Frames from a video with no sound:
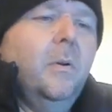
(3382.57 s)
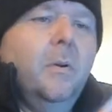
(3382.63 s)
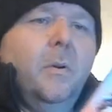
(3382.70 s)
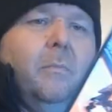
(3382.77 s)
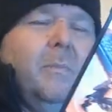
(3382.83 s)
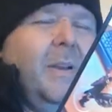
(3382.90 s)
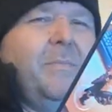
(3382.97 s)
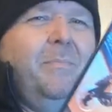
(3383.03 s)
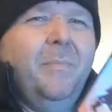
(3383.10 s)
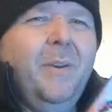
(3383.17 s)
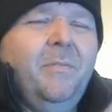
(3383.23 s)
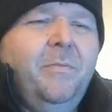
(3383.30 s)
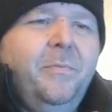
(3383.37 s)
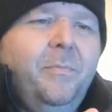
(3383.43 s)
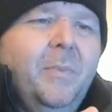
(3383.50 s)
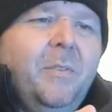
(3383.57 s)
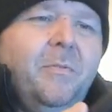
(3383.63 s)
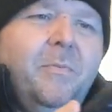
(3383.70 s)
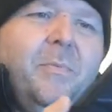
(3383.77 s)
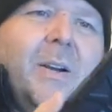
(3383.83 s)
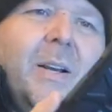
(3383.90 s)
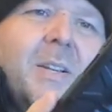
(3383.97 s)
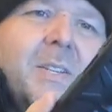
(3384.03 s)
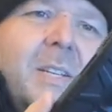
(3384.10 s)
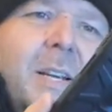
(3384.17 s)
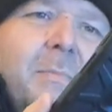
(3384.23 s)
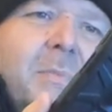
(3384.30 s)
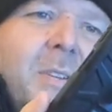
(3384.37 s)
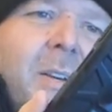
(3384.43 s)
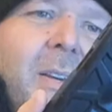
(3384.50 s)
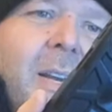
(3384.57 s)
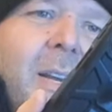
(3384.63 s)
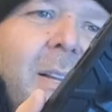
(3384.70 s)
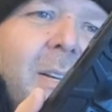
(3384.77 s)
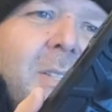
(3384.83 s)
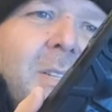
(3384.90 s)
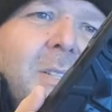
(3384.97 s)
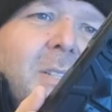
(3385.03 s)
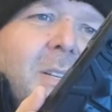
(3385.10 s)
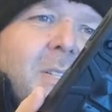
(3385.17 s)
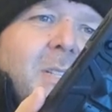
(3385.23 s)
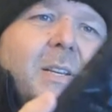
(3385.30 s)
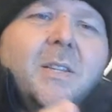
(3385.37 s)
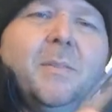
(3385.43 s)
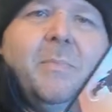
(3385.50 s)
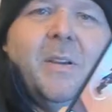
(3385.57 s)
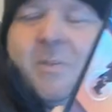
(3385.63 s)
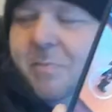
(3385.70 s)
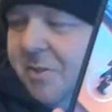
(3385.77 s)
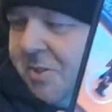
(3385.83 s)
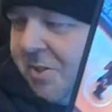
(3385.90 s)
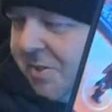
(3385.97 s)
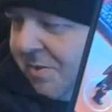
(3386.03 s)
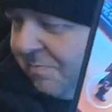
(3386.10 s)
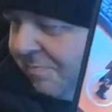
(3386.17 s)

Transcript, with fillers: My, my, my, I got a Samsung Galaxy. It doesn't take the best pictures